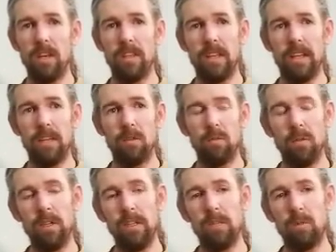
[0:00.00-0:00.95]
that it
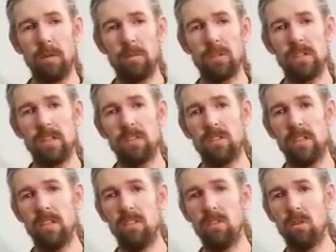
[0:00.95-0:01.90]
really represents
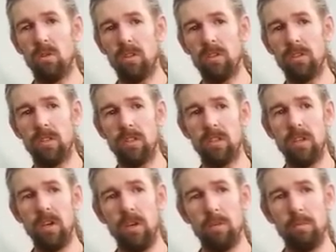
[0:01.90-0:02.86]
the
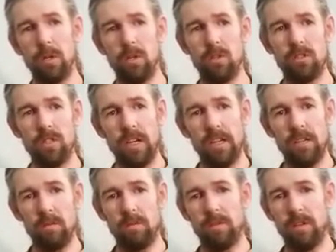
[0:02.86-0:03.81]
northernmost kind
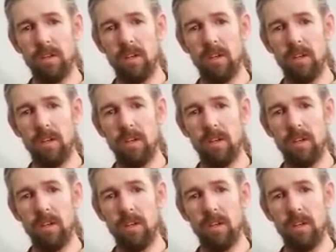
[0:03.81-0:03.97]
of